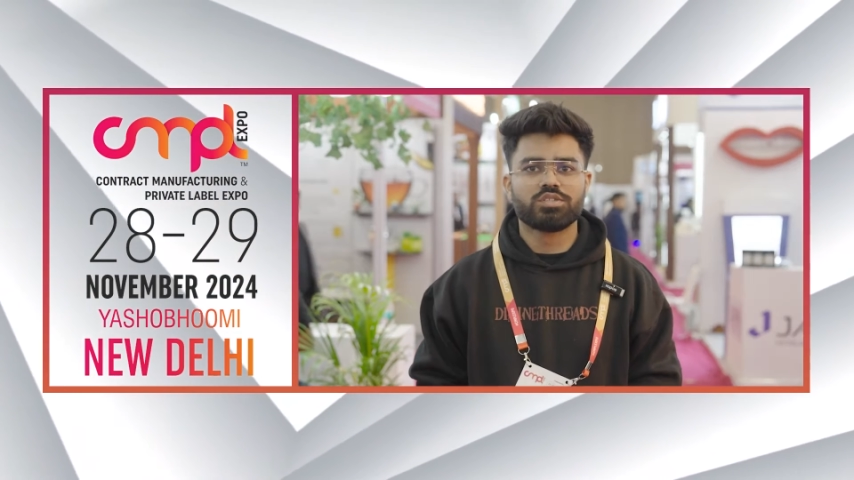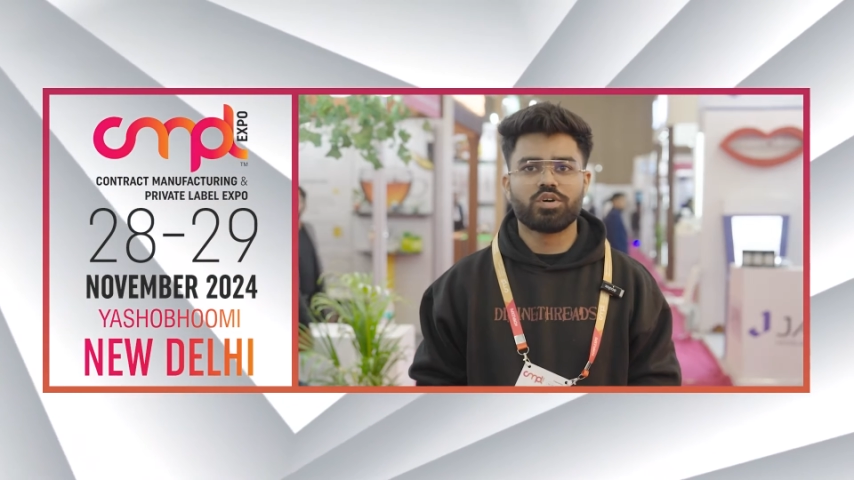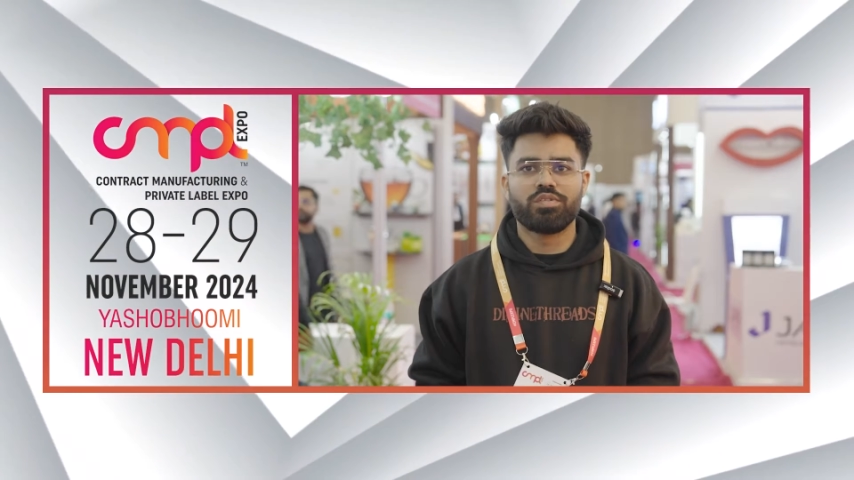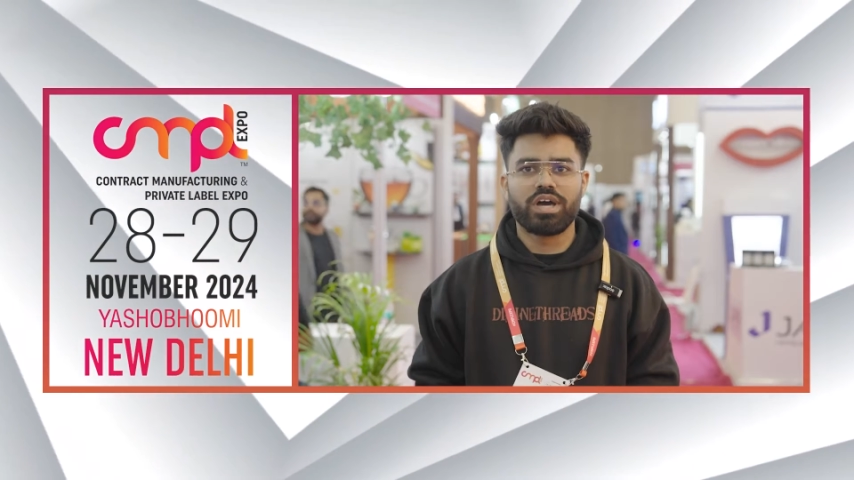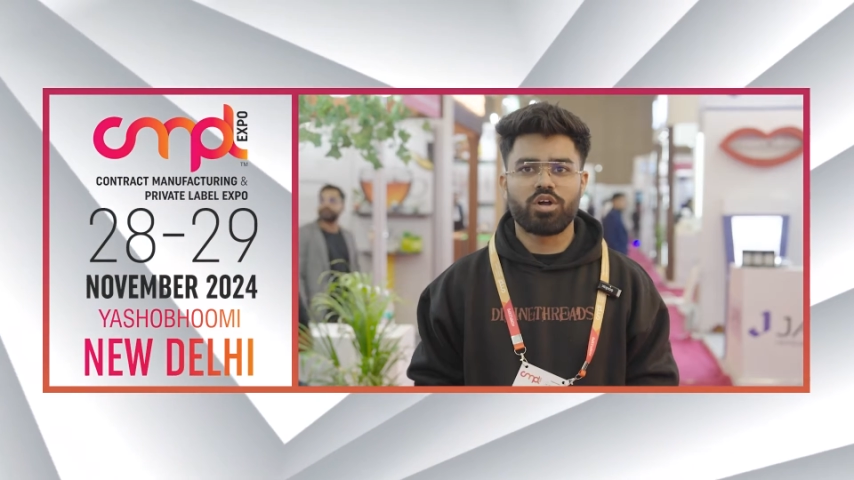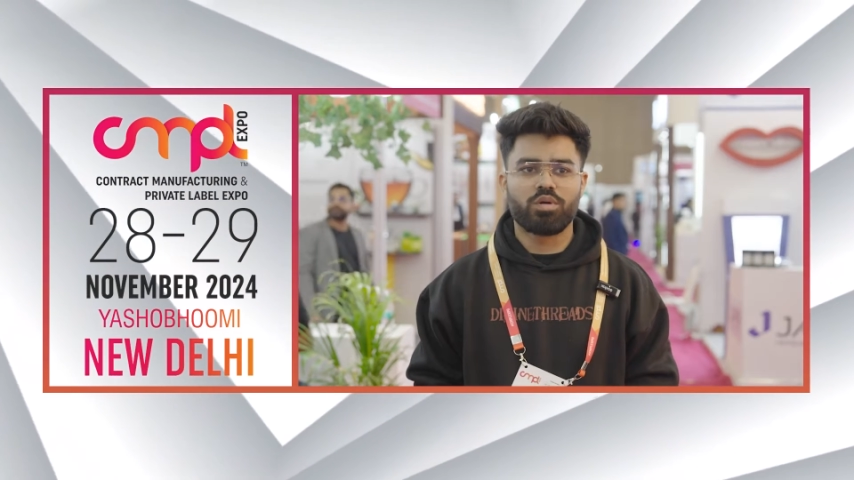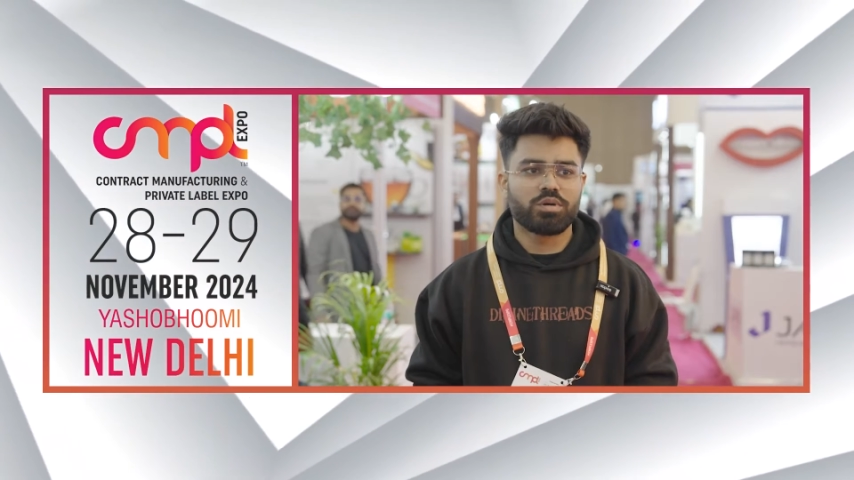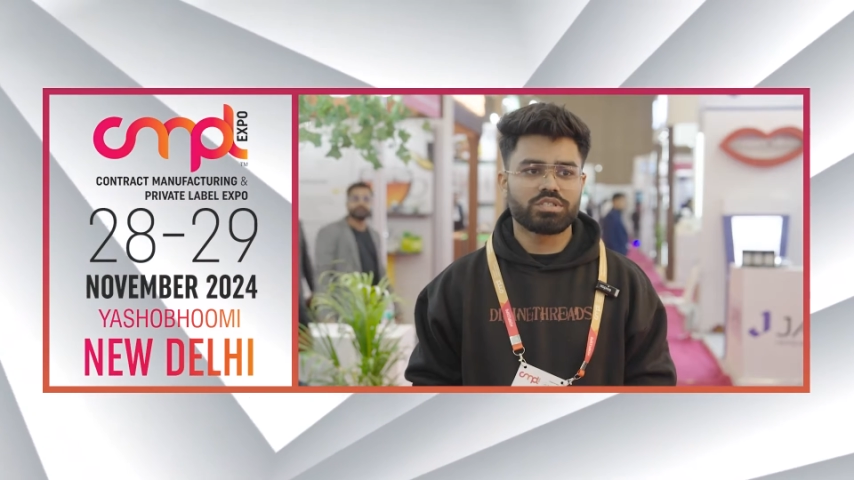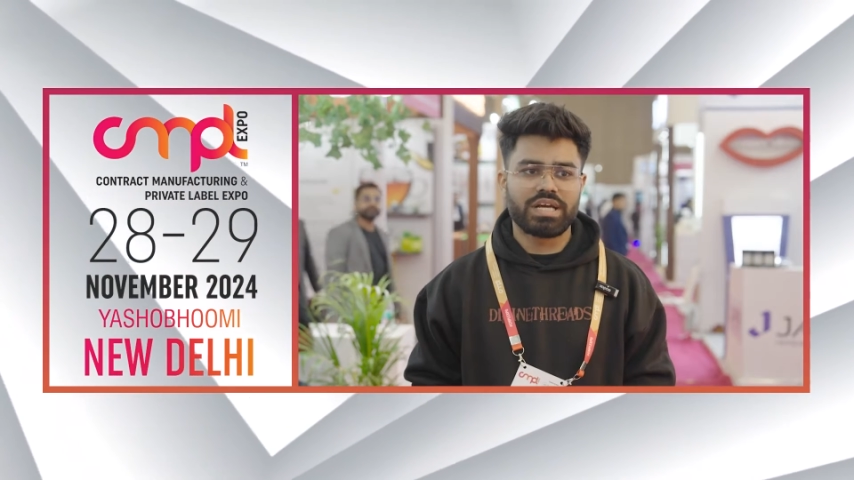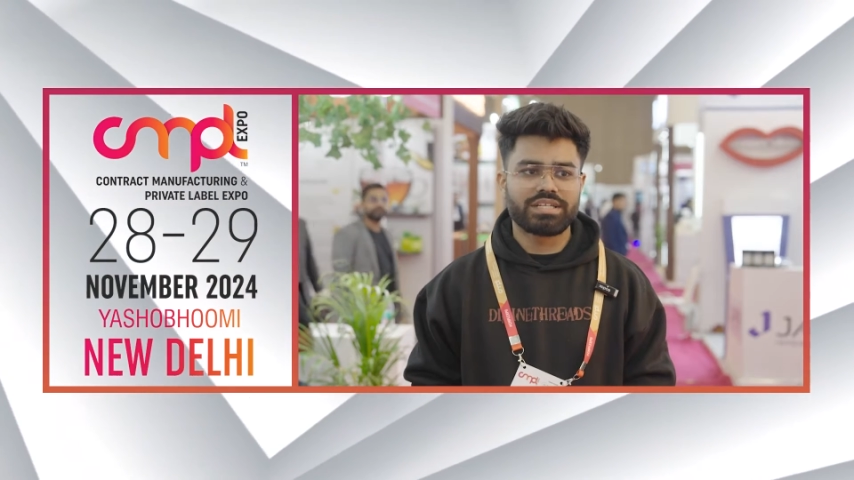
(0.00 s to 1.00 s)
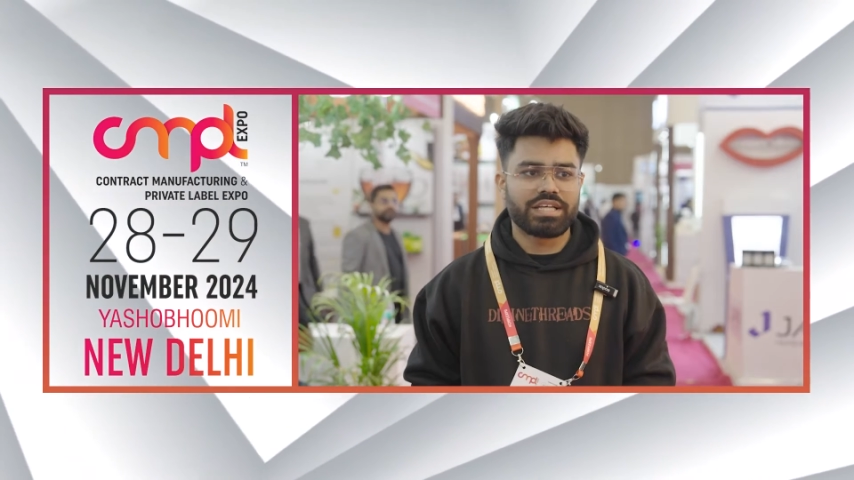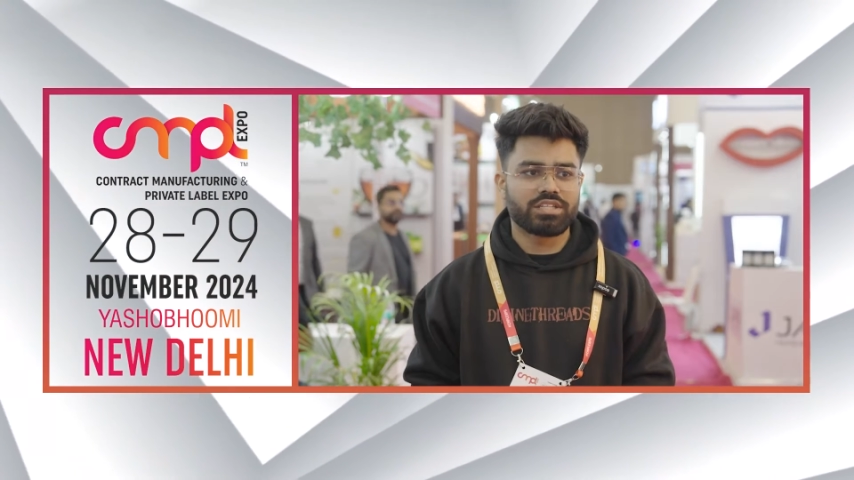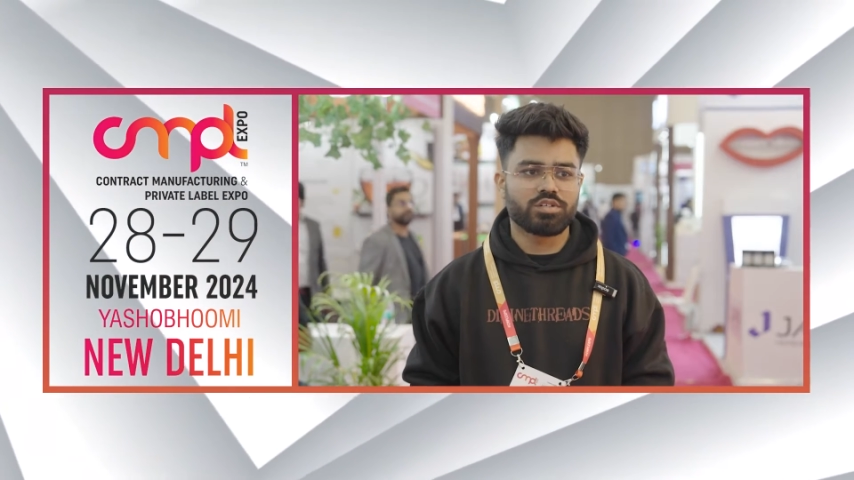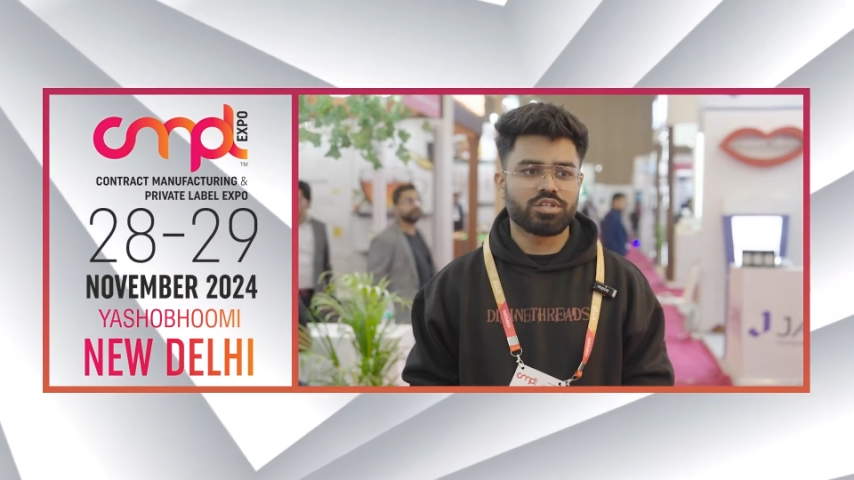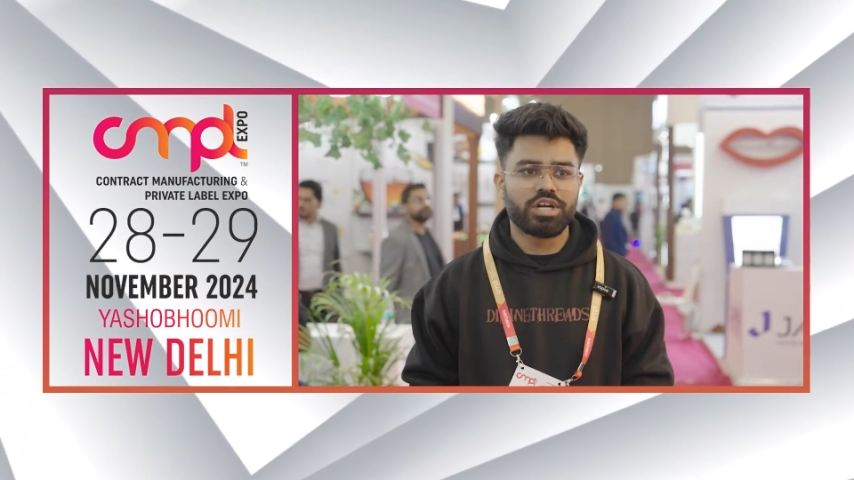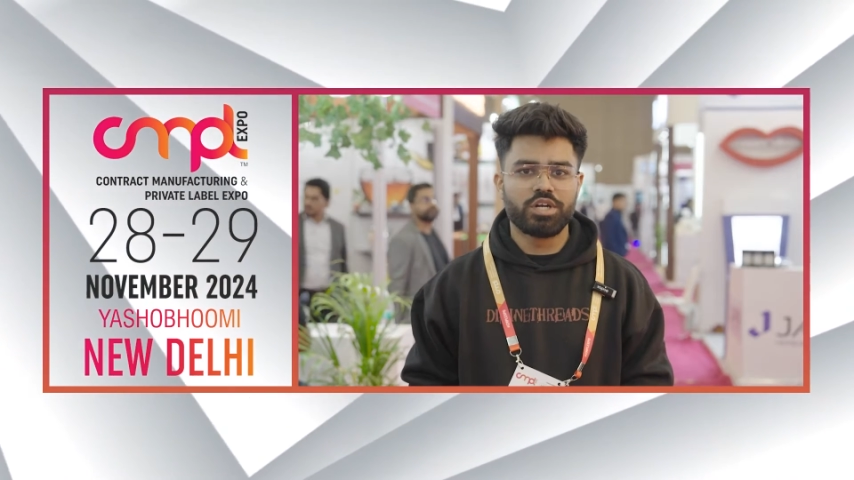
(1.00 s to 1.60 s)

So we are almost like 10,000